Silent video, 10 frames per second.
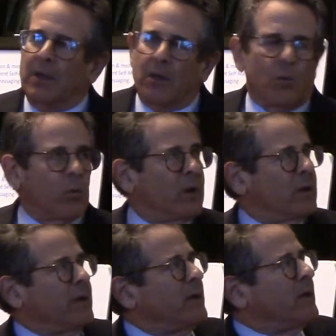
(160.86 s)

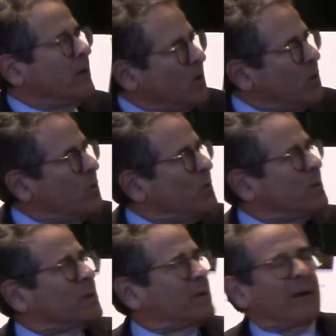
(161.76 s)
really
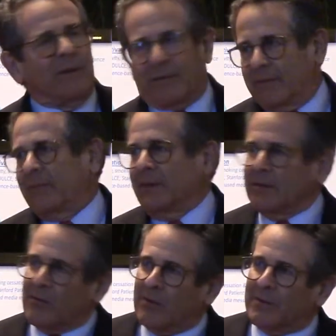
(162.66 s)

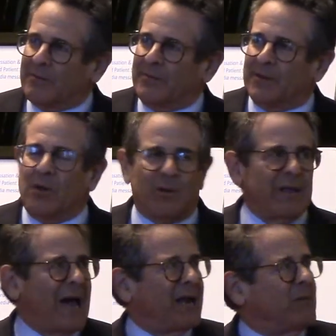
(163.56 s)
kill all the
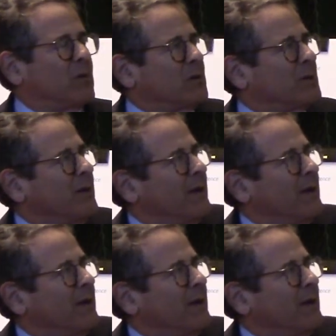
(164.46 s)
local animals,